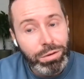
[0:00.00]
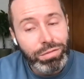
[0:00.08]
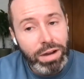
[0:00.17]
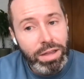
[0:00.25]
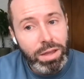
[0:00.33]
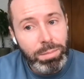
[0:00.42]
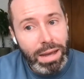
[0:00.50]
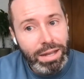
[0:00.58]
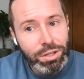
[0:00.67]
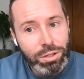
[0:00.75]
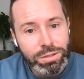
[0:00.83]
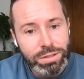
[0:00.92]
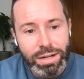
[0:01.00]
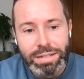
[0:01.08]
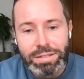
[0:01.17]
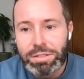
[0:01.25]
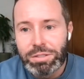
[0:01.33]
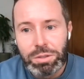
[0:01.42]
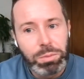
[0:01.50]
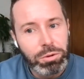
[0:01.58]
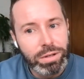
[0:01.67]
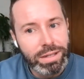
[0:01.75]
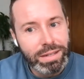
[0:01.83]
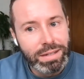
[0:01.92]
I would fire that back at you, Solène, because you're
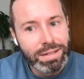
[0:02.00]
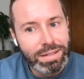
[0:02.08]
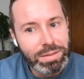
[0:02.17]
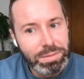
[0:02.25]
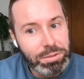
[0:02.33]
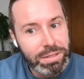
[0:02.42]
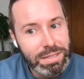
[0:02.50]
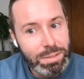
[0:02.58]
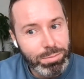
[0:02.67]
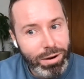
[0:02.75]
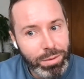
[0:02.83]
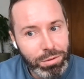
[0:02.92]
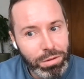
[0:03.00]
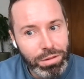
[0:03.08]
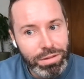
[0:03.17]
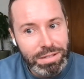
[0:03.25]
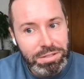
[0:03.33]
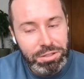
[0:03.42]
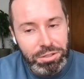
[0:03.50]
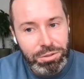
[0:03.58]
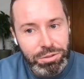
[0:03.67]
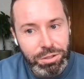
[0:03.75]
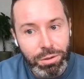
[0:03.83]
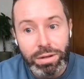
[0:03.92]
pretty inspiring with all the things that you
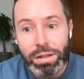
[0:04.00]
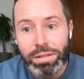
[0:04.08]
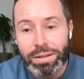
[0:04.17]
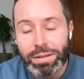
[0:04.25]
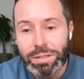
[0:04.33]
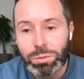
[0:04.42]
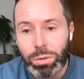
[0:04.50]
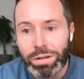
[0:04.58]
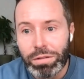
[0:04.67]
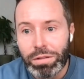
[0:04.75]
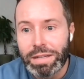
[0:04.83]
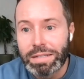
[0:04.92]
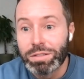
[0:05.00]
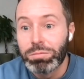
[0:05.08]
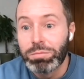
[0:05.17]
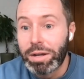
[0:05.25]
do. And I think that's one of the things of